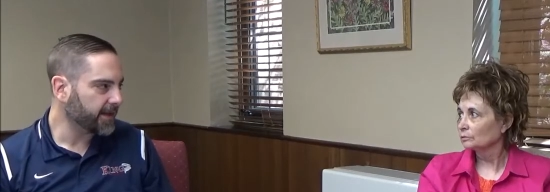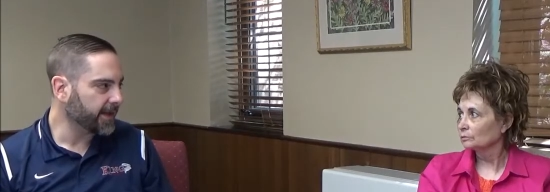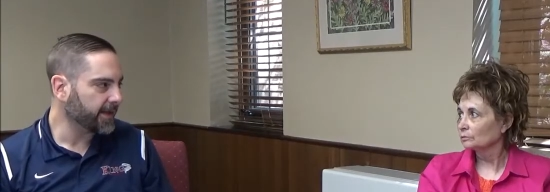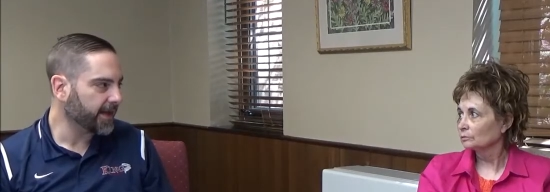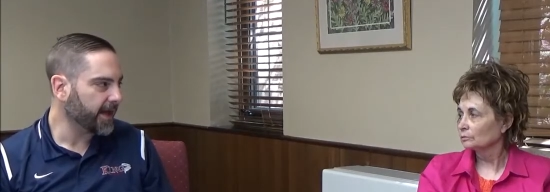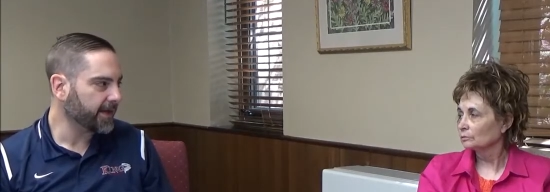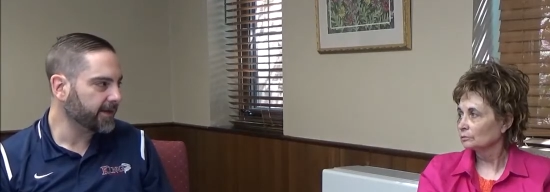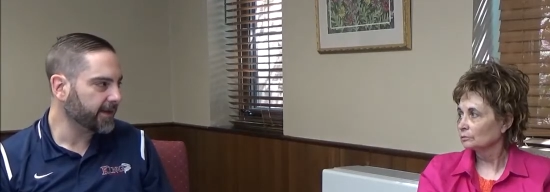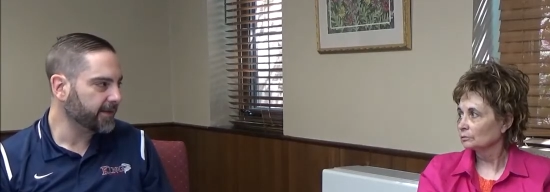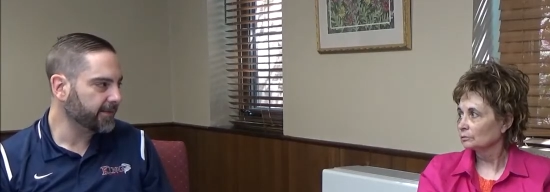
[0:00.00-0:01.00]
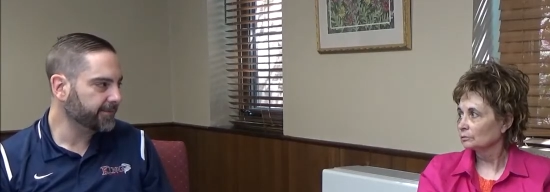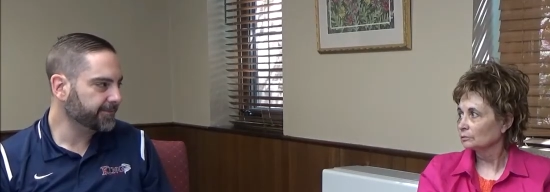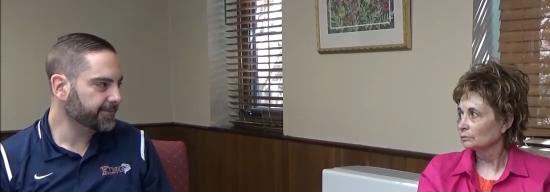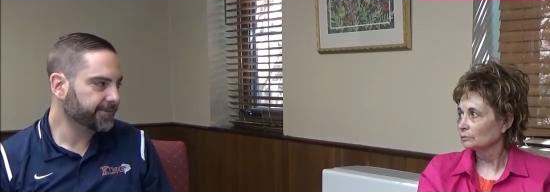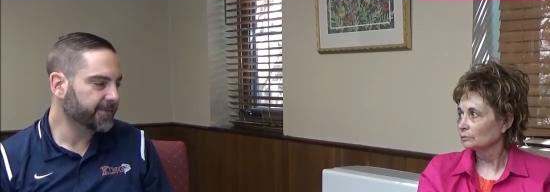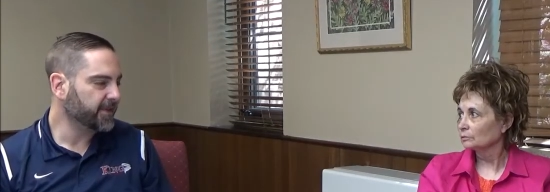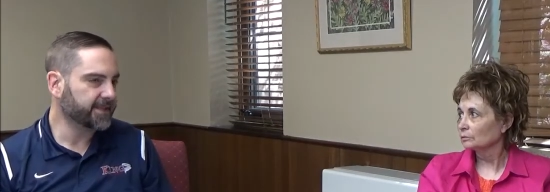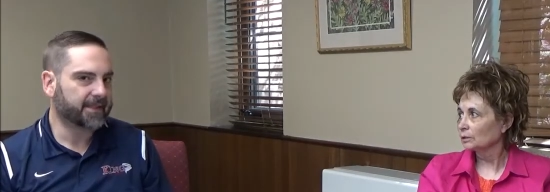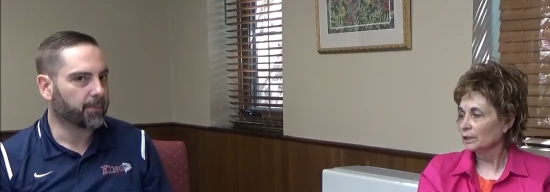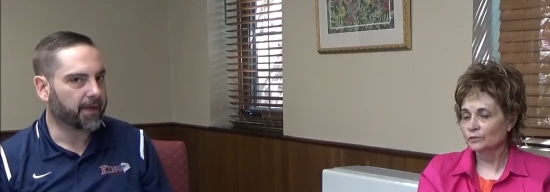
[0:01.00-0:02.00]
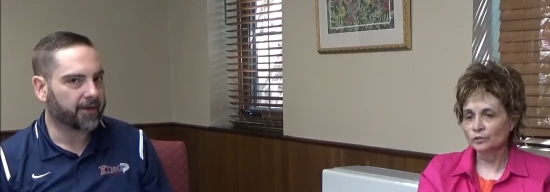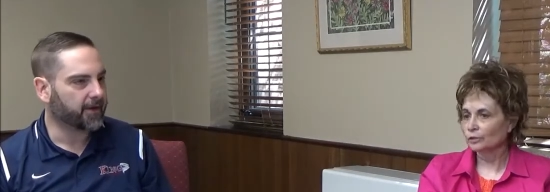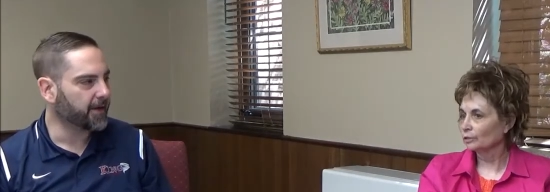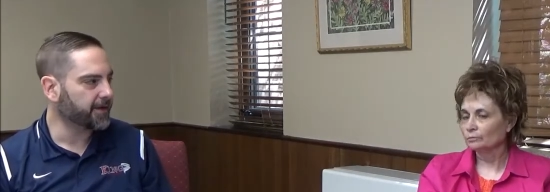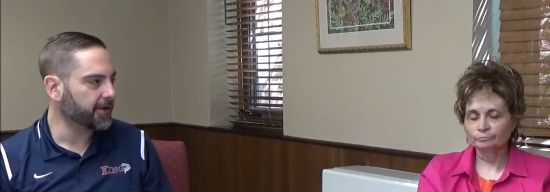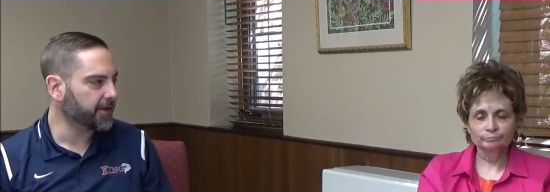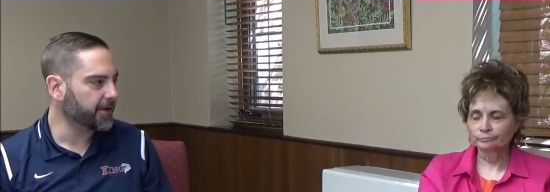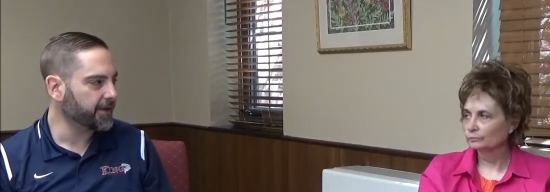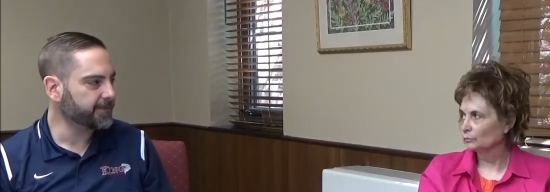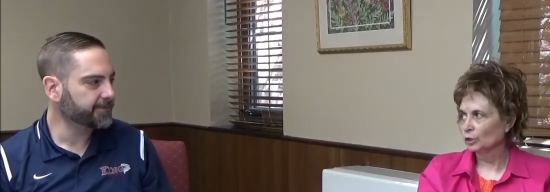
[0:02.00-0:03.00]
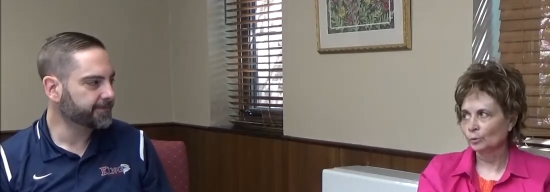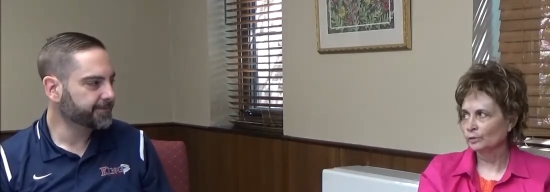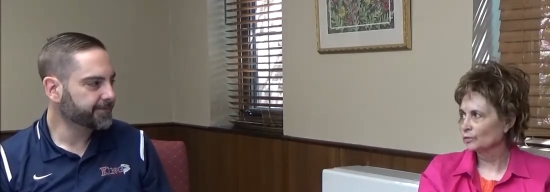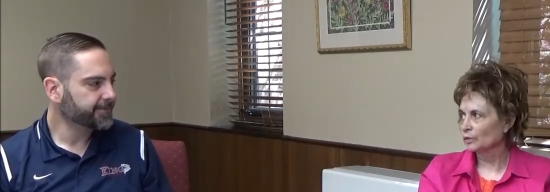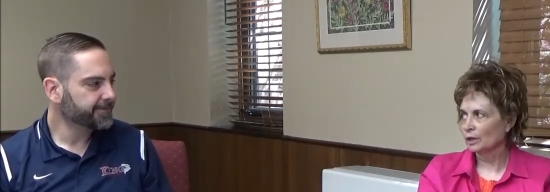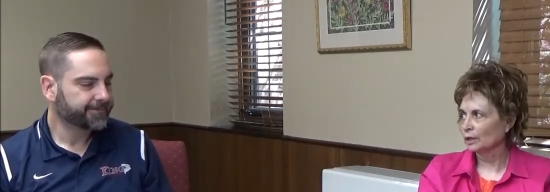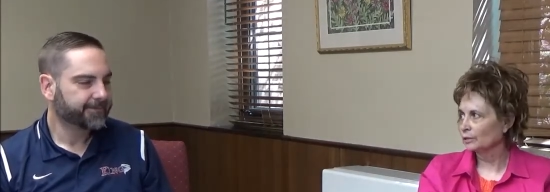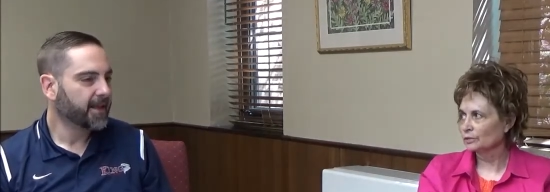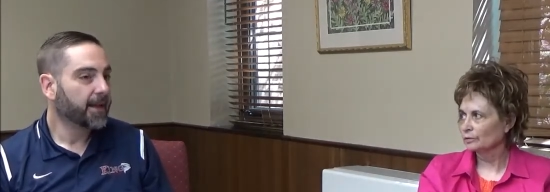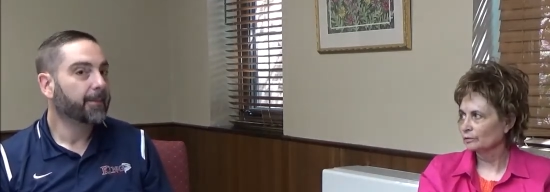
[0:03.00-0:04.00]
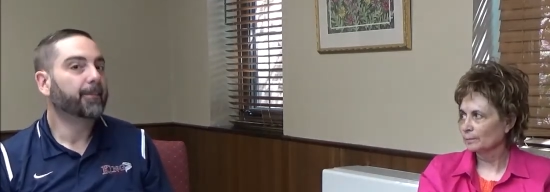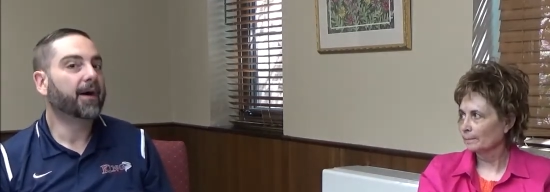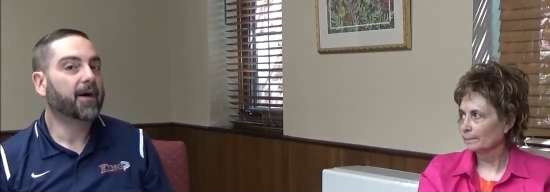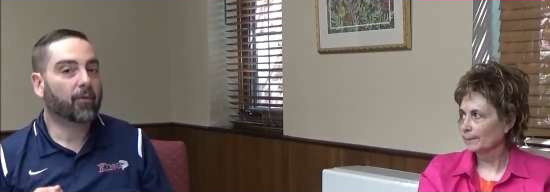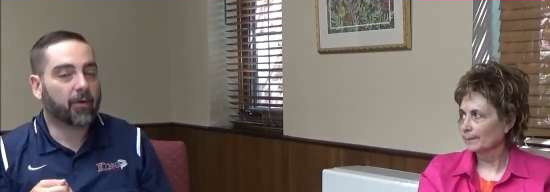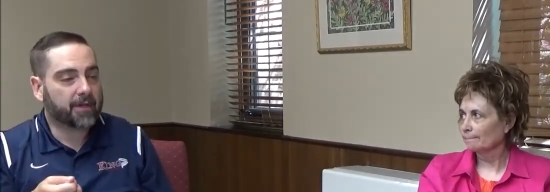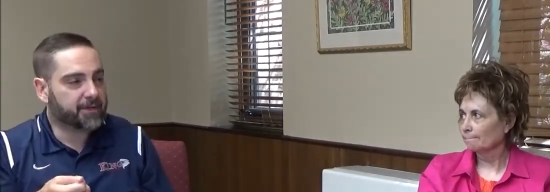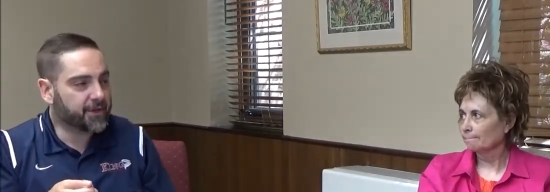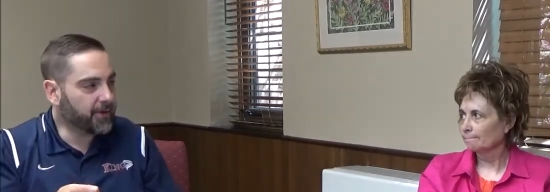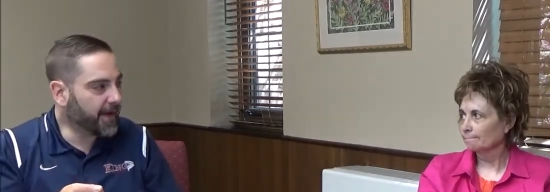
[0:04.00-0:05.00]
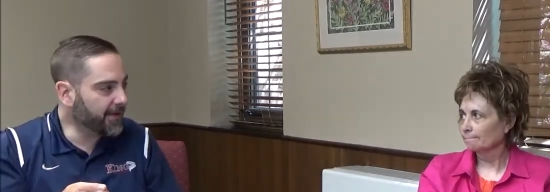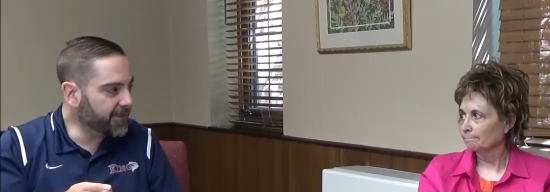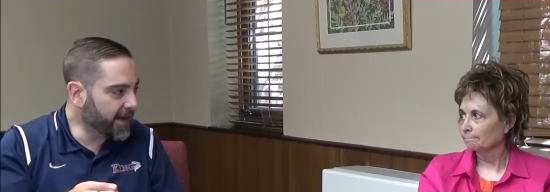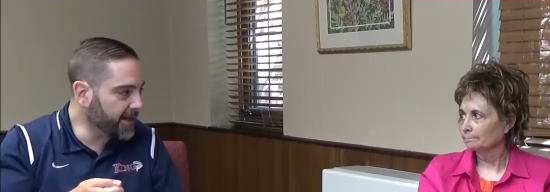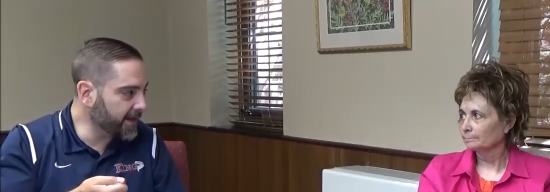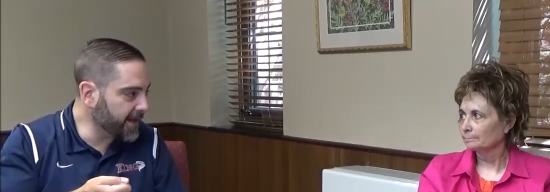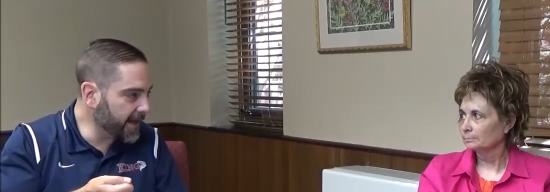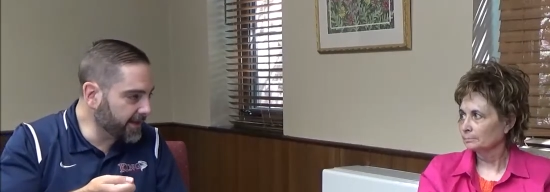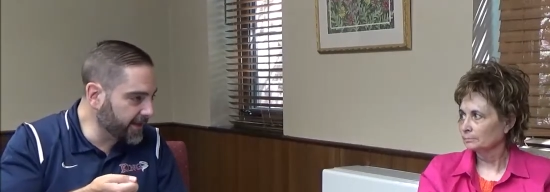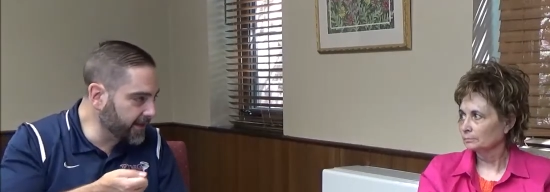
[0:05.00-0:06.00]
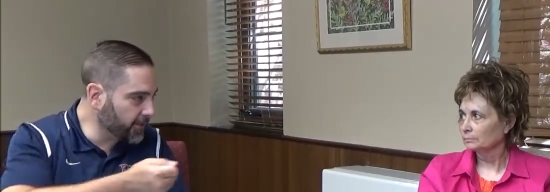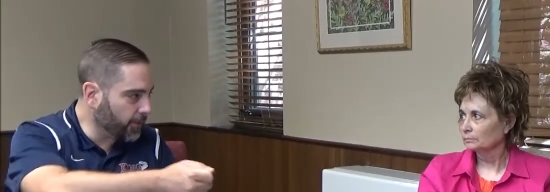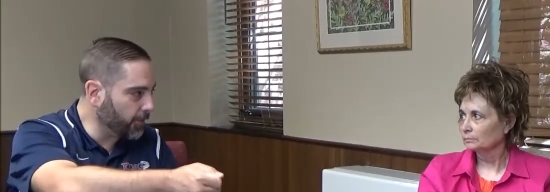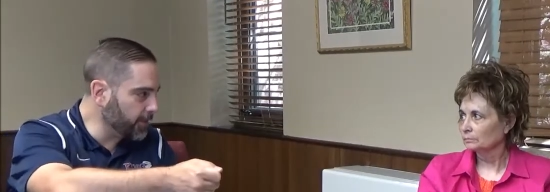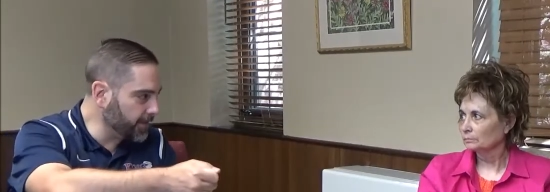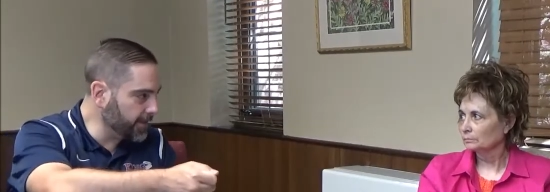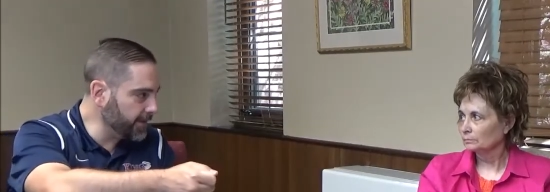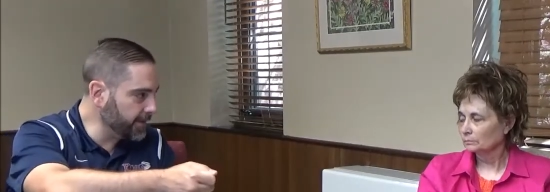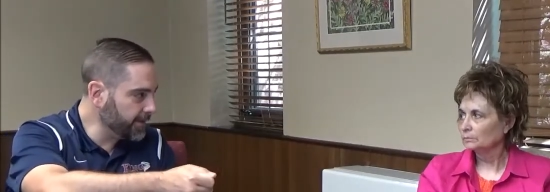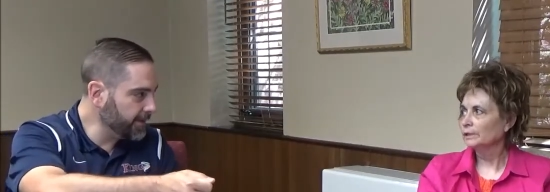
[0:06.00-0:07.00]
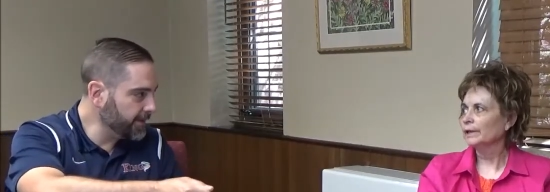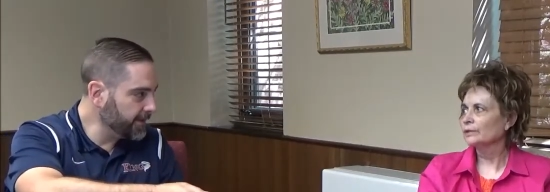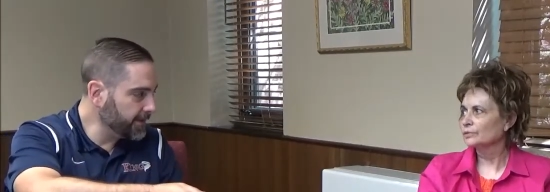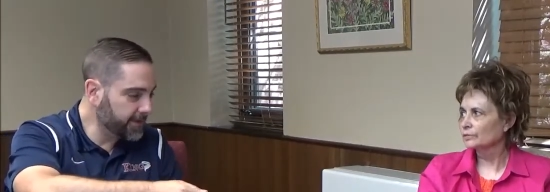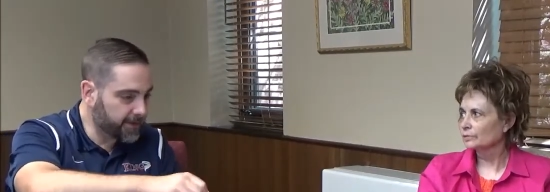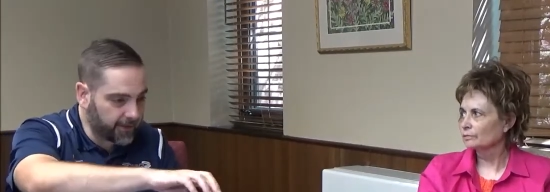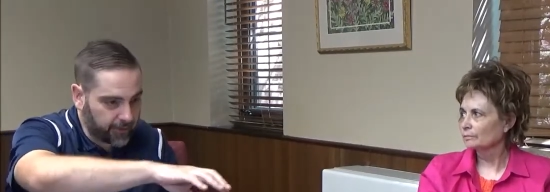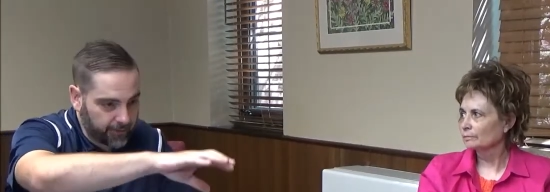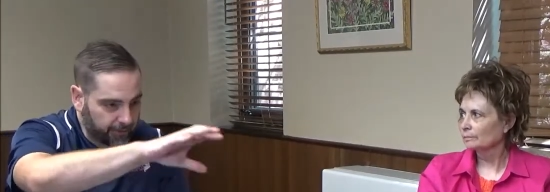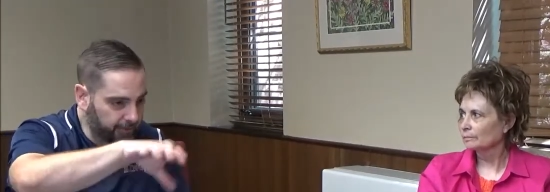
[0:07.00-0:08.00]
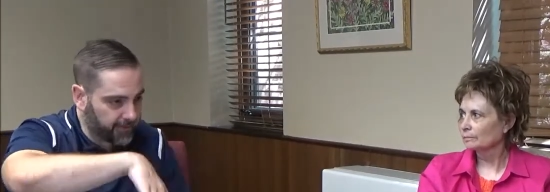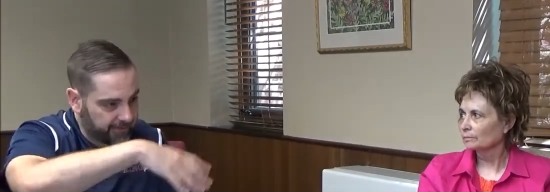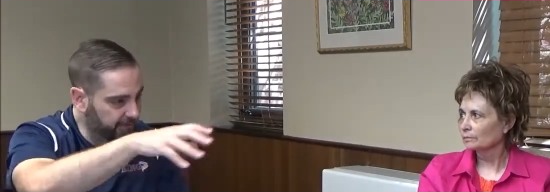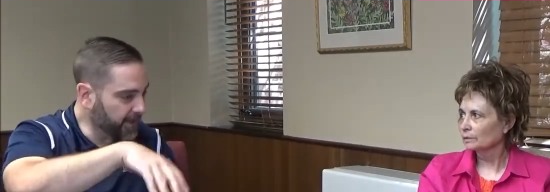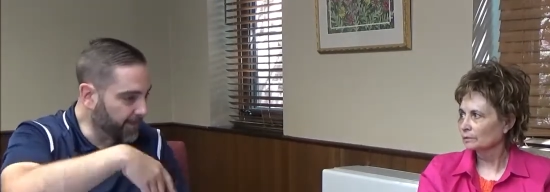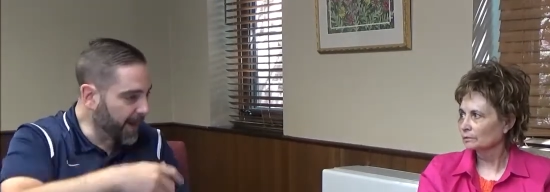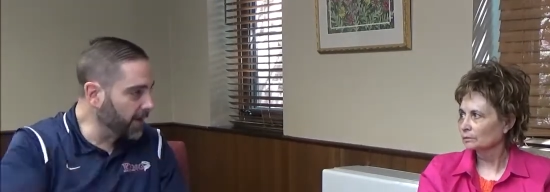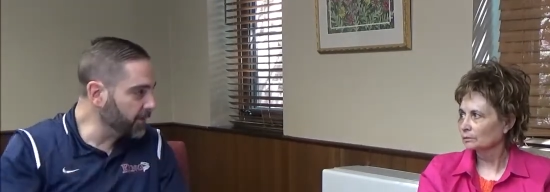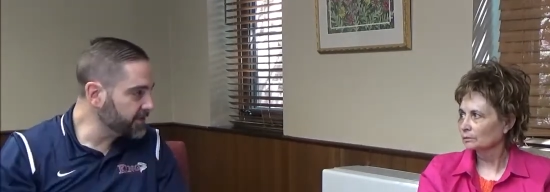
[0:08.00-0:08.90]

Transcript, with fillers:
Speaker 1: and connect it, is the blender going to turn on?
Speaker 2: No, it is not.
Speaker 1: But once you have that connecting cord yes. to the power